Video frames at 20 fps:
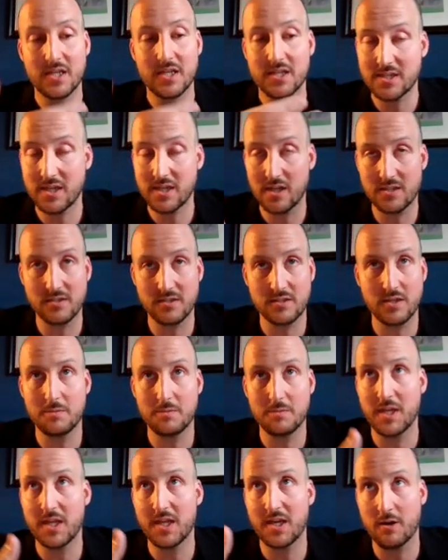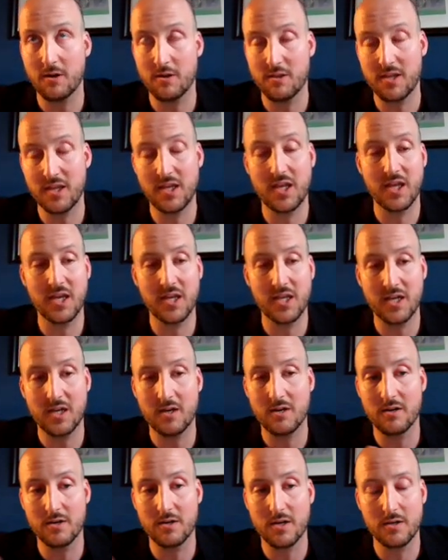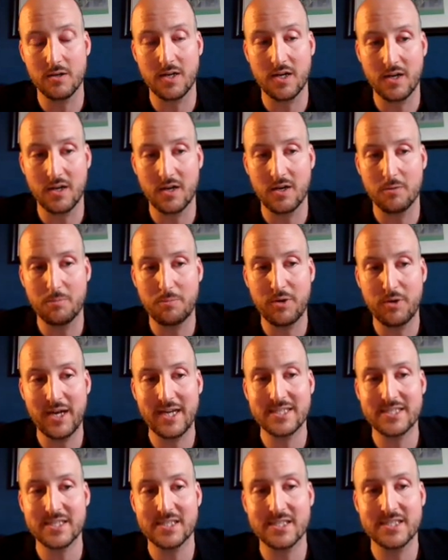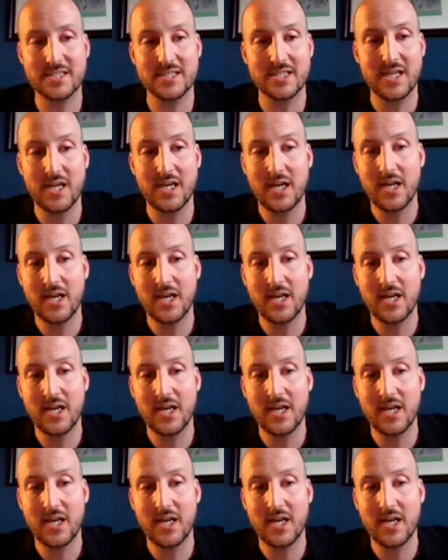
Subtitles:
start to dominate our thinking and our practice.